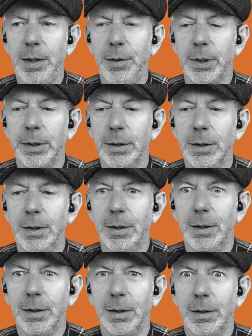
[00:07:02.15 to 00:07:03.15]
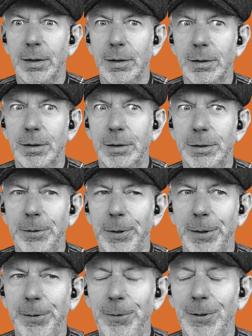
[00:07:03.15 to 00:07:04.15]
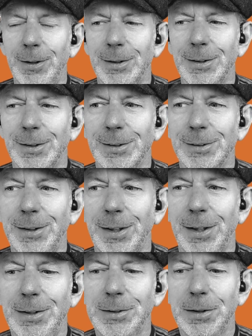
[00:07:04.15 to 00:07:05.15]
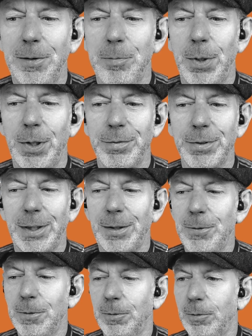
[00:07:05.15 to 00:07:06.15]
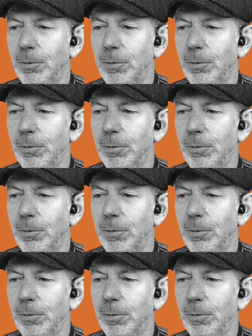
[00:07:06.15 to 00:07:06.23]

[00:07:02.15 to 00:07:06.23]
anyway, cheerio, see you later, bye for now.